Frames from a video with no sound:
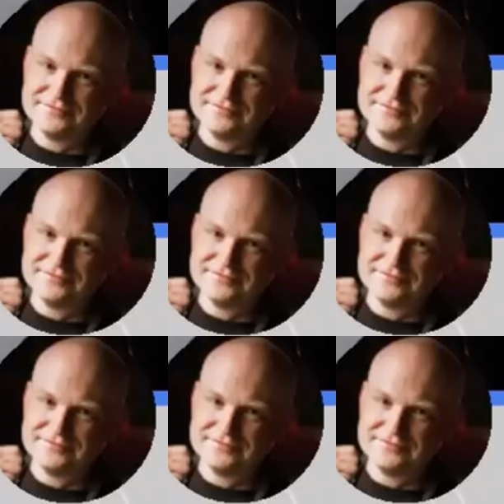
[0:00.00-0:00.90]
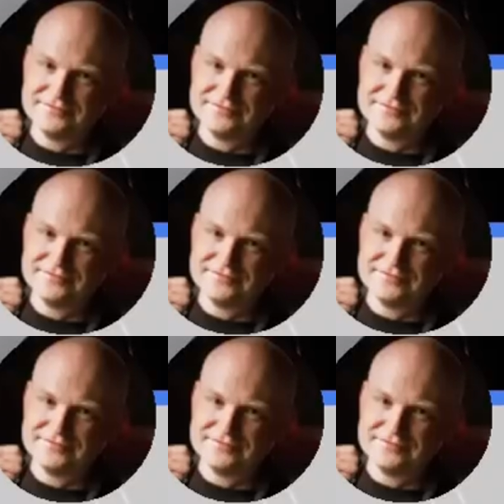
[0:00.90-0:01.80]

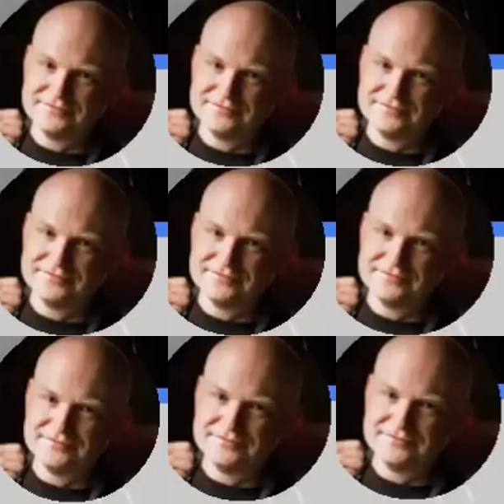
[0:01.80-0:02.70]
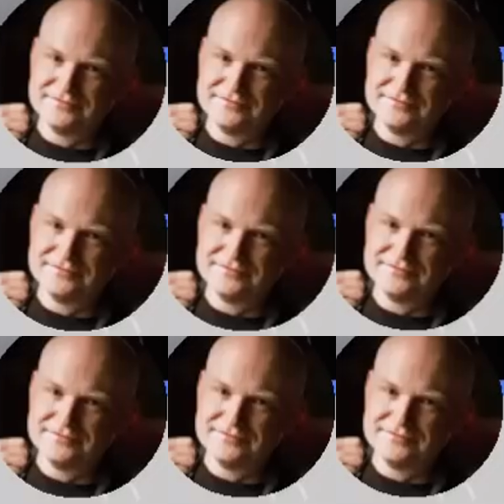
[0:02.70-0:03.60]

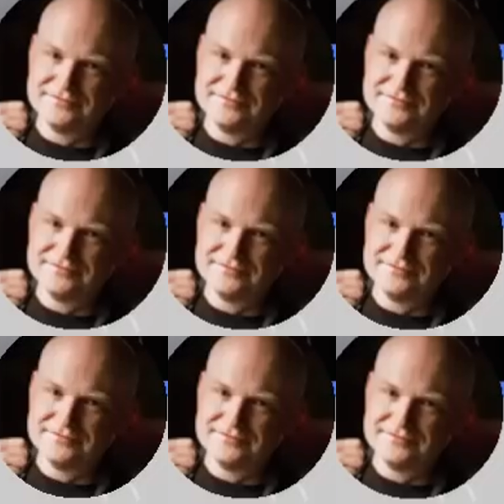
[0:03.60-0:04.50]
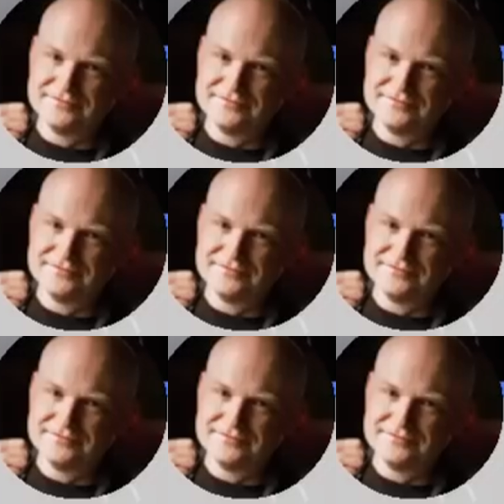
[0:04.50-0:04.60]
[no speech]